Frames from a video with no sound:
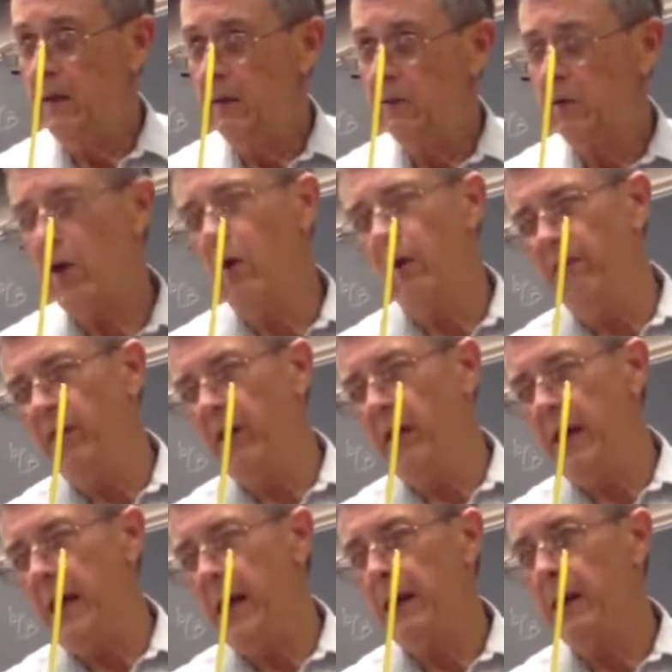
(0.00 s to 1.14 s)
it's called a
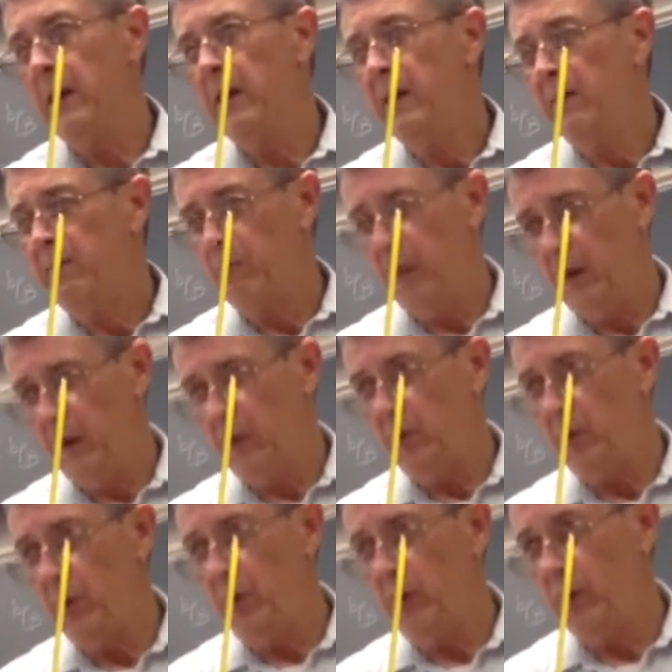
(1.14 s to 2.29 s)
variac, but
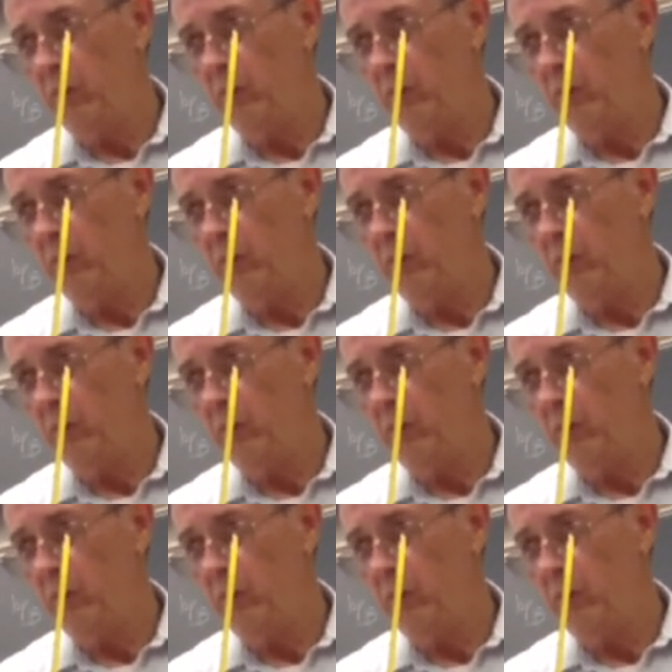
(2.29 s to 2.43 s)
turn this